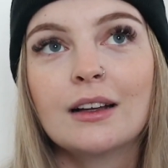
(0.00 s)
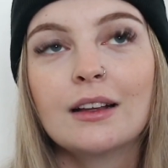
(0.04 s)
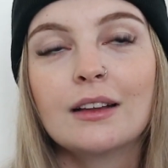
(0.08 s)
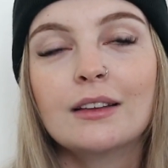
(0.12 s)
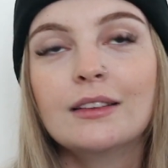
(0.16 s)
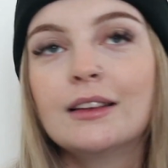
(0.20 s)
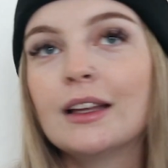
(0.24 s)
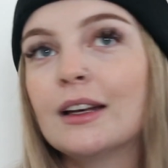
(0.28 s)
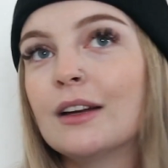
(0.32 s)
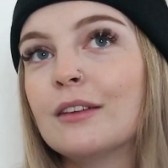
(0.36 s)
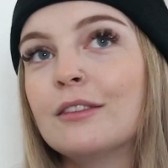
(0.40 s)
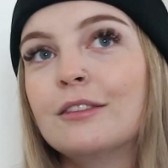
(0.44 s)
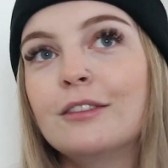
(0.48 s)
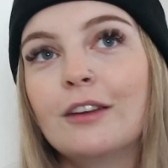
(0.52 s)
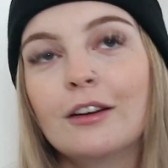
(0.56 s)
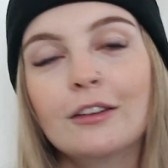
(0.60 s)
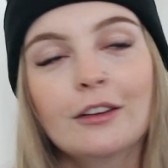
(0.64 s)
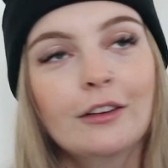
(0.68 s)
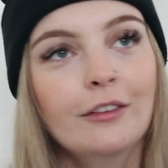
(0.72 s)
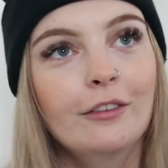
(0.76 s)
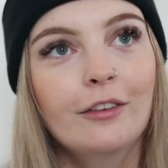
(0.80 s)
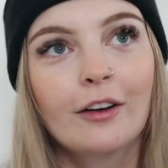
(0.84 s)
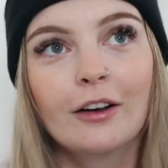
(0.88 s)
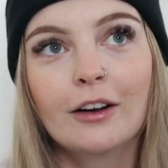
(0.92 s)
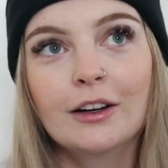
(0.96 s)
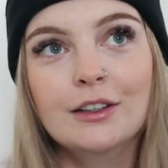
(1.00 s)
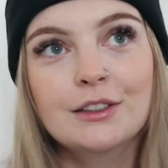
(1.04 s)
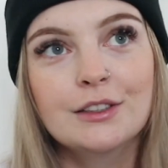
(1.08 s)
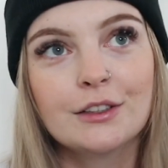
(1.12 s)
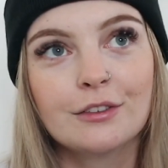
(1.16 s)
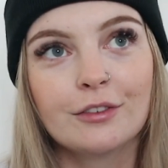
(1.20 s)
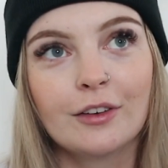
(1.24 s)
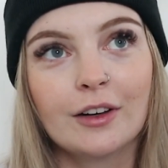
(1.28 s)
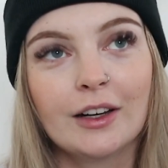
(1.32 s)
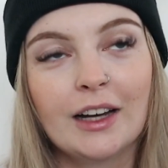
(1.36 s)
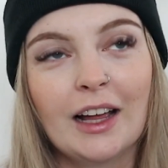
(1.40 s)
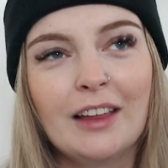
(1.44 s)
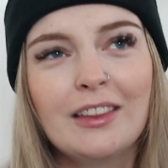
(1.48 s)
that are very, very
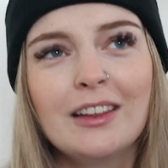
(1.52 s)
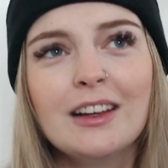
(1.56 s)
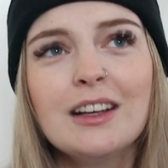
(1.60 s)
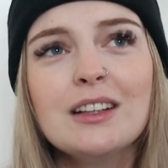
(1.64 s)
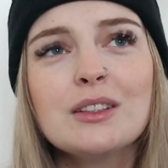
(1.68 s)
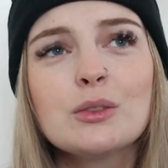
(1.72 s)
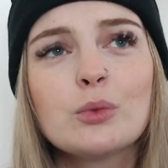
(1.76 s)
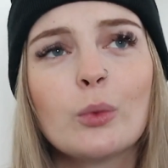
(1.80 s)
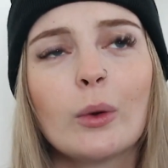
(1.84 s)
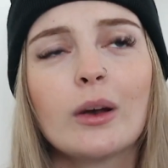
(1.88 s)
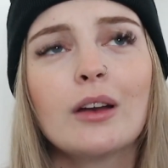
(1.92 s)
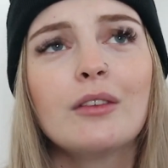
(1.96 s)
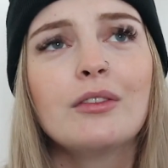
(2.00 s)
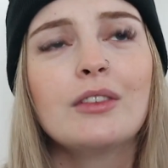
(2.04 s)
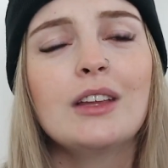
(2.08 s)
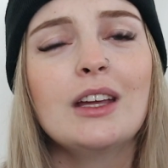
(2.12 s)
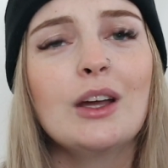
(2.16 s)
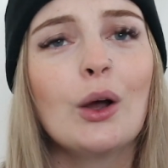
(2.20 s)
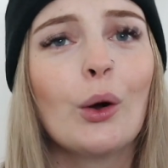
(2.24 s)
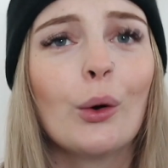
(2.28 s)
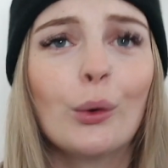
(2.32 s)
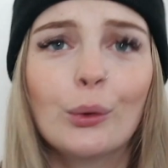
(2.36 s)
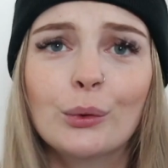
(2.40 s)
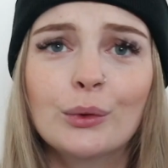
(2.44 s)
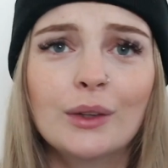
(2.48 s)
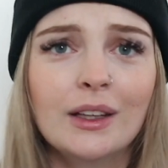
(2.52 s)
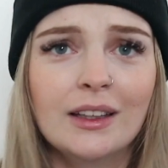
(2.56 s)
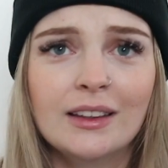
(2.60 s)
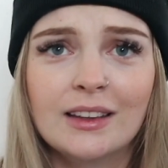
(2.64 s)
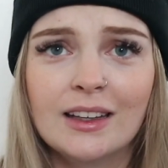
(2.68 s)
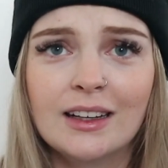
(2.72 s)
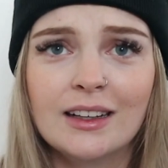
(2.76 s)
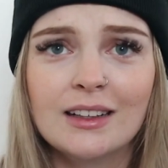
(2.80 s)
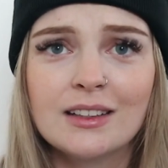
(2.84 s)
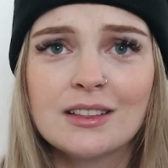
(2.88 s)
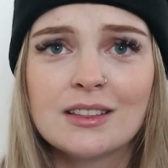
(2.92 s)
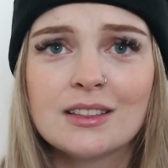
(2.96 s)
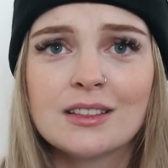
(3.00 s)
different. I think it's one of the only
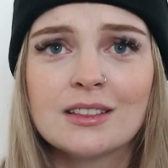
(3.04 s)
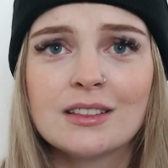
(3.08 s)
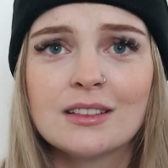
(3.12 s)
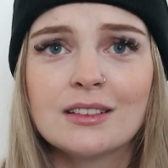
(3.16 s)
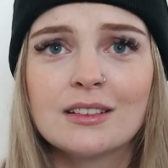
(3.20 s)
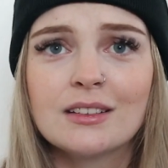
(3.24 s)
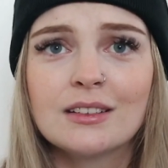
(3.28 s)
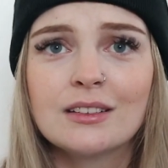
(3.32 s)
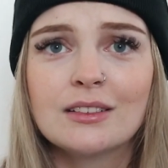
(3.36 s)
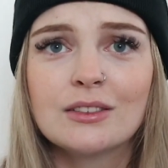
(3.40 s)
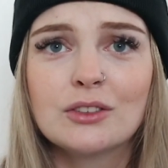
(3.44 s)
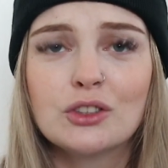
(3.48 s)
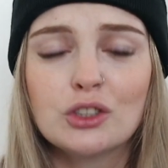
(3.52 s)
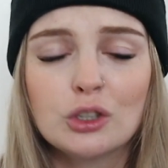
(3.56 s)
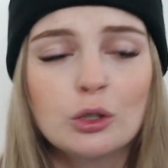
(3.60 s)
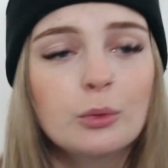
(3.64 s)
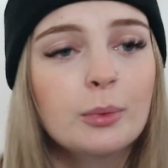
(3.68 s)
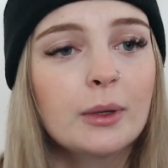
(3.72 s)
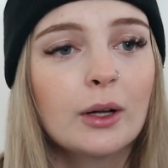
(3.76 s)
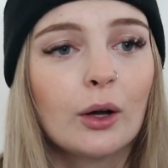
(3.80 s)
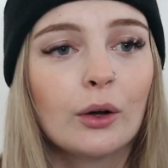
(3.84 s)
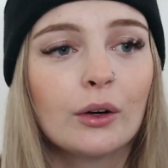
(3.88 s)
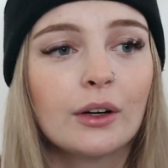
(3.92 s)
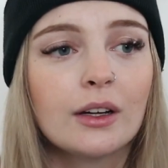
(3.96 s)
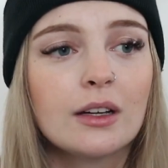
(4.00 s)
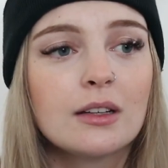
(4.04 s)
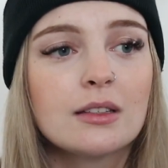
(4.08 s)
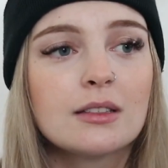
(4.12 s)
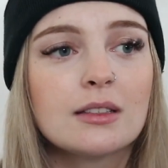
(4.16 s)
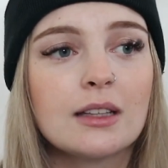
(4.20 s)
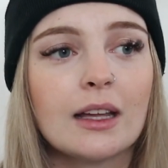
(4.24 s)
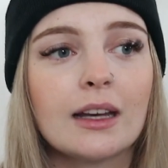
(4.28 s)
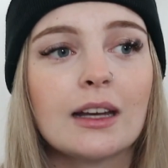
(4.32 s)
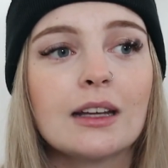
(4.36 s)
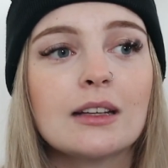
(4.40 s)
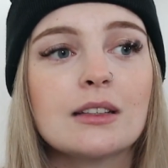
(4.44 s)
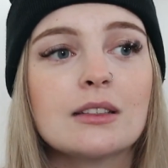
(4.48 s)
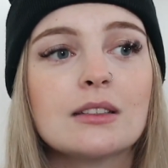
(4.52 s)
things, to be honest,
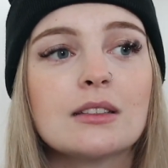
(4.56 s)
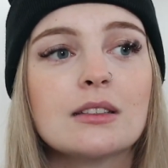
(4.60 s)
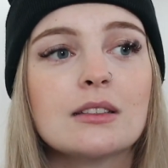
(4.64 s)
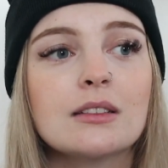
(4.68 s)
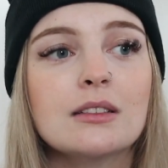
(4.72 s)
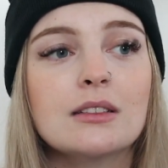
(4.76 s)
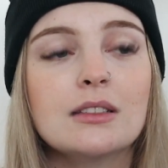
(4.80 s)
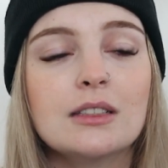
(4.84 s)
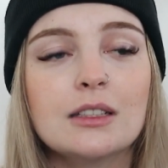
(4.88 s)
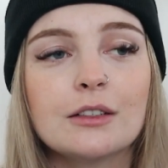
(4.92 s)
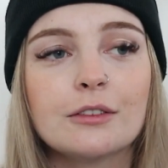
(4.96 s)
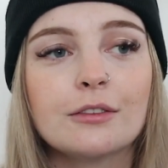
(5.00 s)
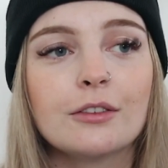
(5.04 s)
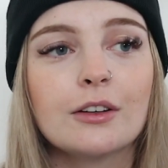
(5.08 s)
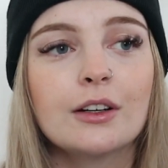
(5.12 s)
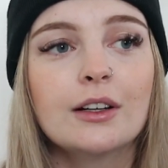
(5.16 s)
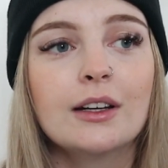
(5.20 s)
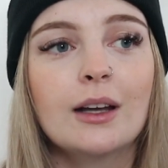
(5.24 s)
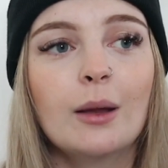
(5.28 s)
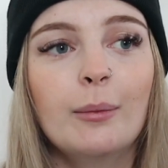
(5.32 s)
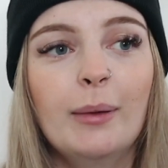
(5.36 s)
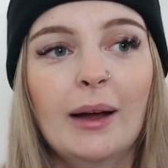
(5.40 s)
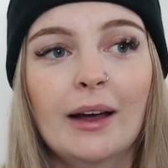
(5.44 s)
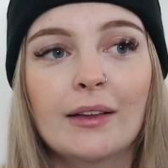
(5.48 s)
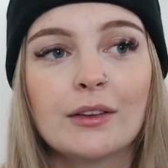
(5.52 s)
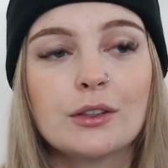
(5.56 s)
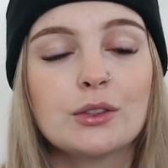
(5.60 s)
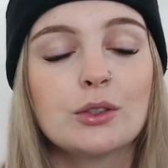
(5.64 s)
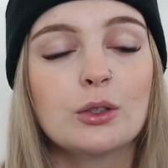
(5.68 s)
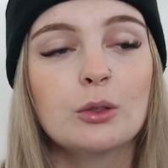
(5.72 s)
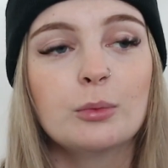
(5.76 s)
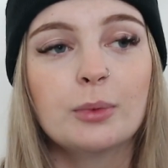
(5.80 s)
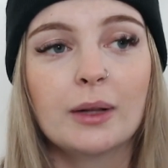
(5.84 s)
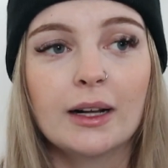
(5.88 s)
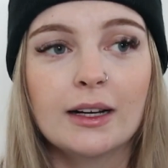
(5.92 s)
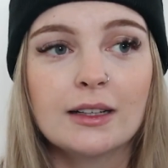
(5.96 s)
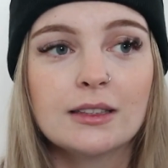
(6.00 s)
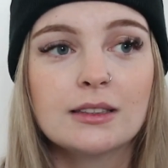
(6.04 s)
that is different about the
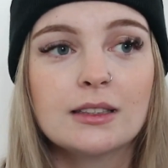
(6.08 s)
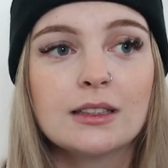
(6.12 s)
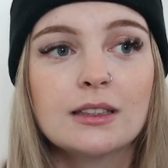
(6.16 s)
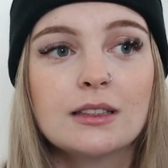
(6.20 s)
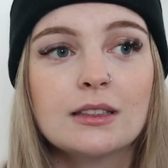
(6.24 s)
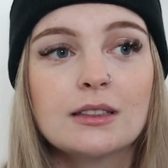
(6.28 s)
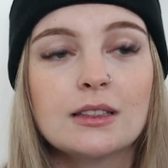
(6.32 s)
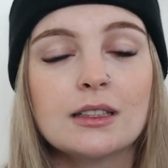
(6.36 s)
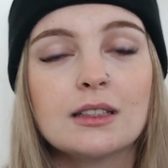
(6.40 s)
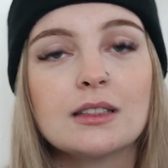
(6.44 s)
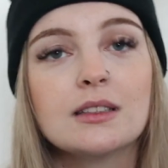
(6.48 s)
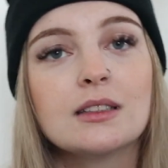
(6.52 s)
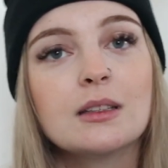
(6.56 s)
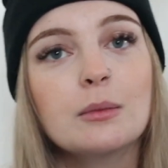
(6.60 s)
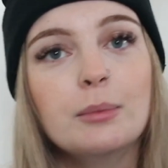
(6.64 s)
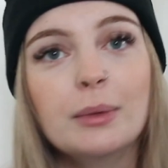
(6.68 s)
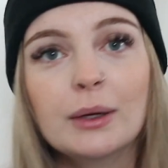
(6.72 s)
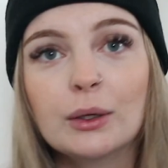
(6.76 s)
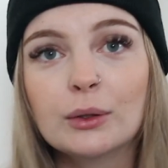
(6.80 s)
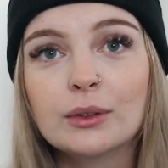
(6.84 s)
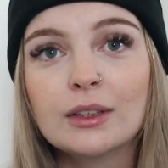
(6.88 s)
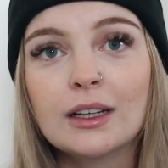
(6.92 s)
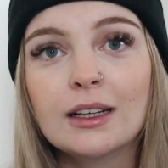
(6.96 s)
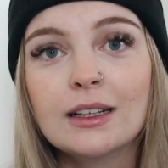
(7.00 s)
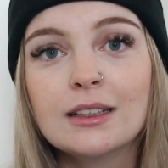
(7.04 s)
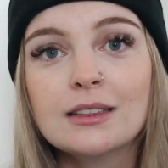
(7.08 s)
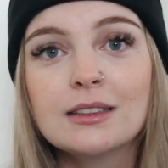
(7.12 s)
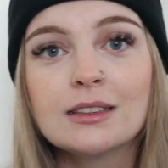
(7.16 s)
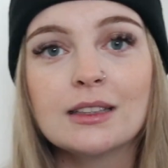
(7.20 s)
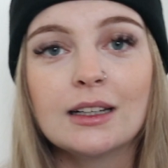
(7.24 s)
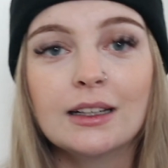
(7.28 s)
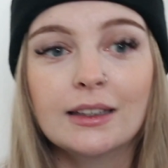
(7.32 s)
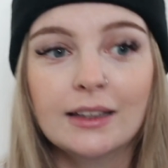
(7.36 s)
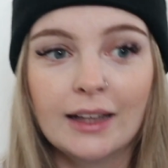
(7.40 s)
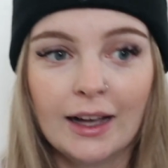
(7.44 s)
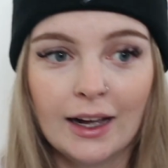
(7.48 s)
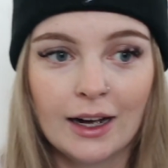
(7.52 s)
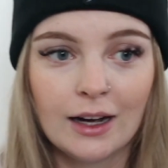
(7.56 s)
two places is the buildings
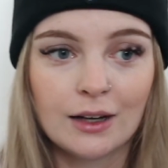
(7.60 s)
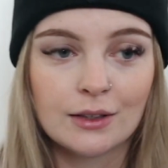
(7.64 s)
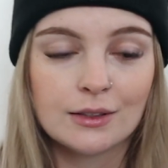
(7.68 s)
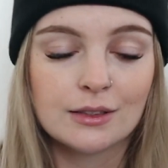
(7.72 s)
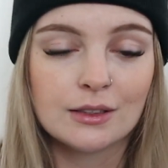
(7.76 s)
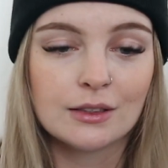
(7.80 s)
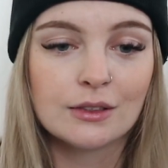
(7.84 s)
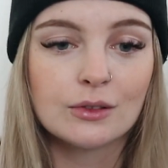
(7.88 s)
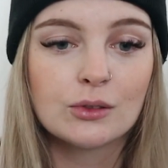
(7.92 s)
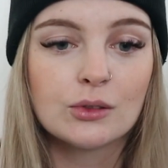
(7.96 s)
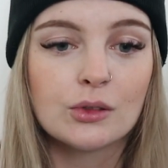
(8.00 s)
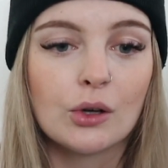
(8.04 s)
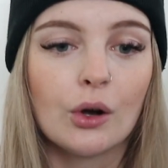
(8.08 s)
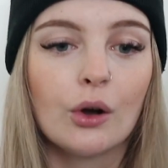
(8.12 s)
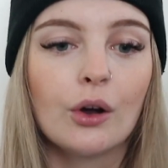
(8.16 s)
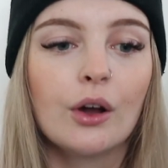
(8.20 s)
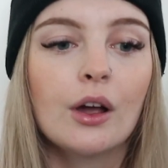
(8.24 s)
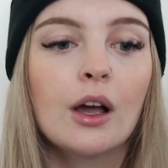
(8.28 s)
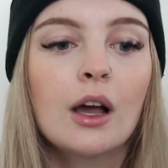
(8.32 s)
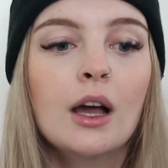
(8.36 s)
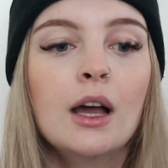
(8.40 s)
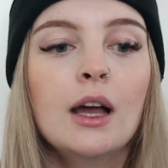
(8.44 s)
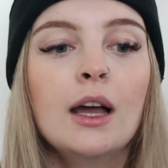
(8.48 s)
and the houses. So